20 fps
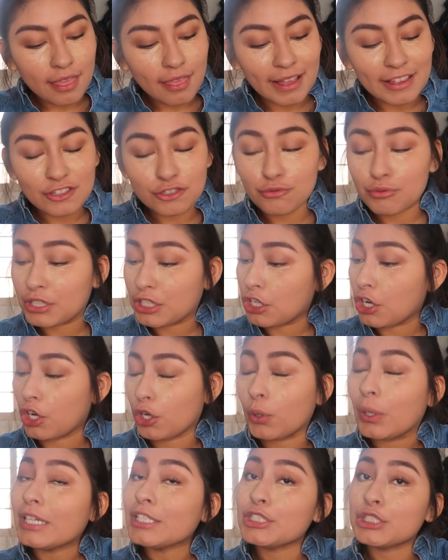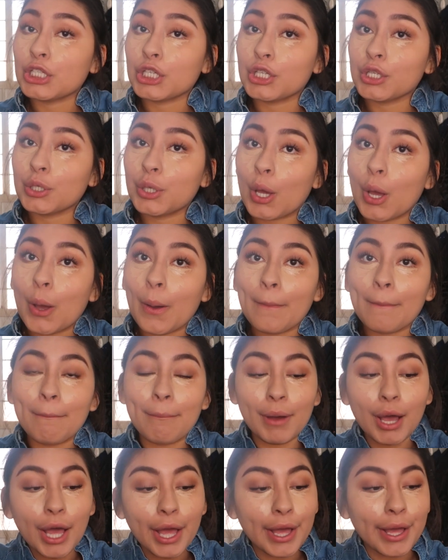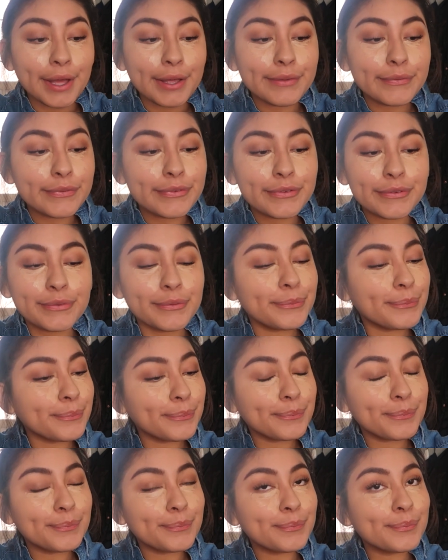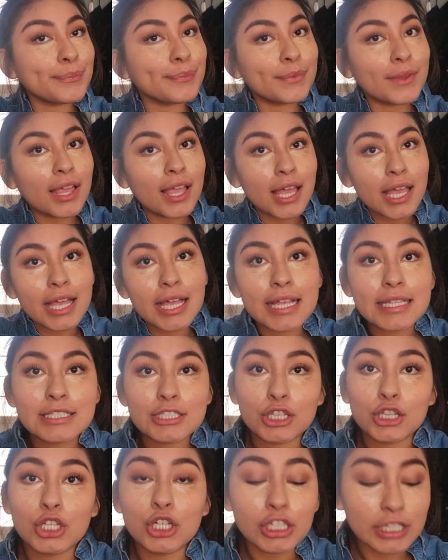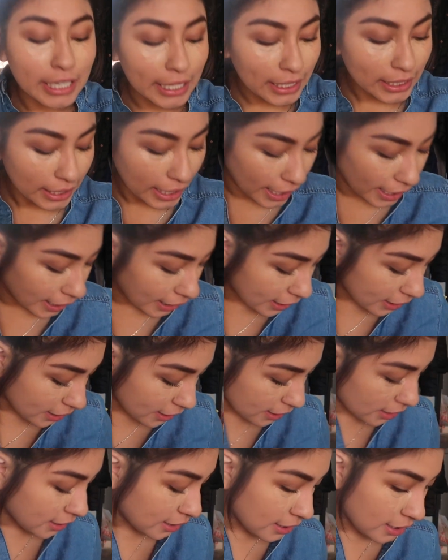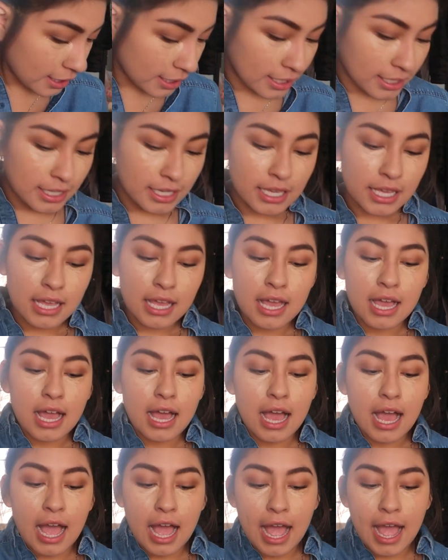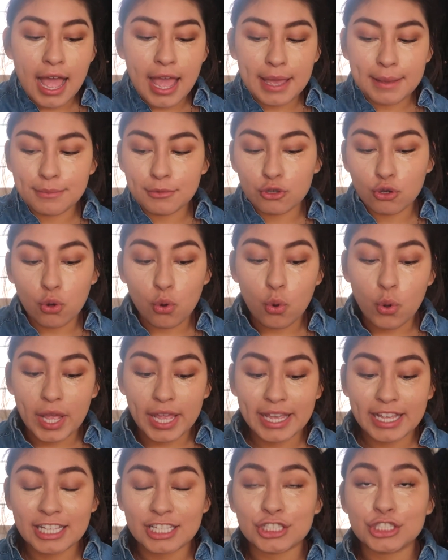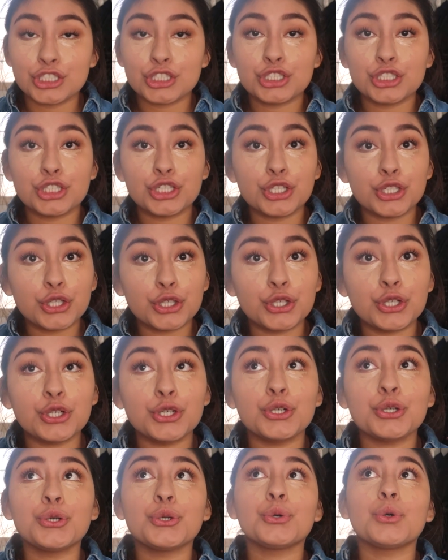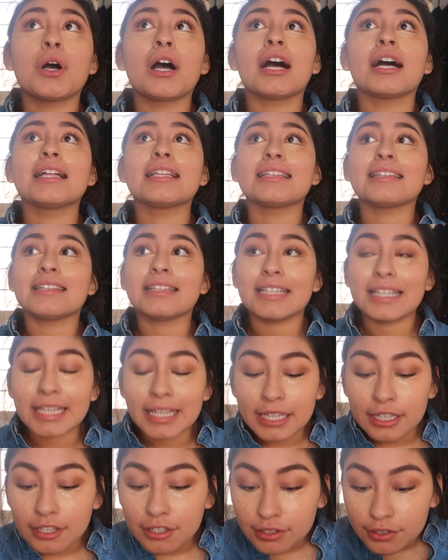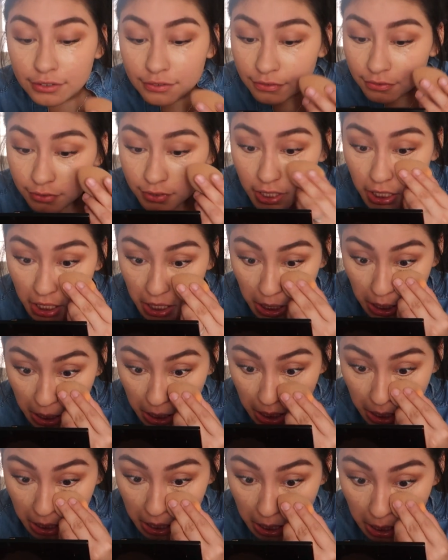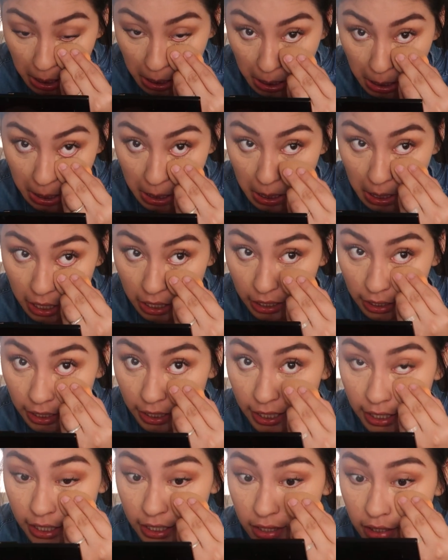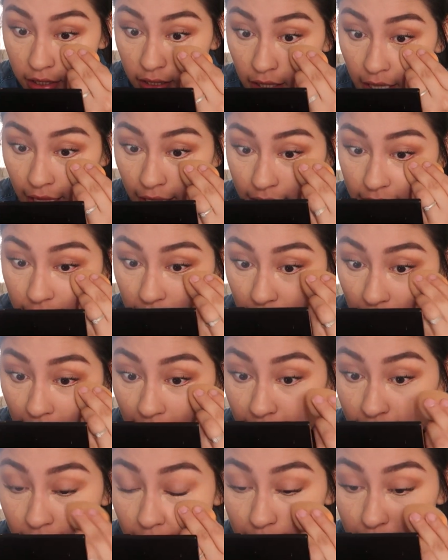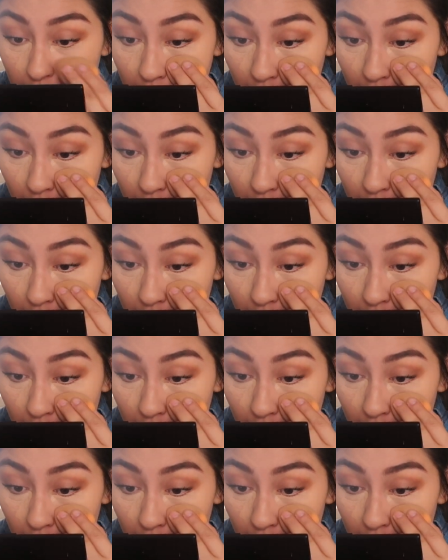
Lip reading: That's a really hard question, but it's looking like I'm going to leave in like the end of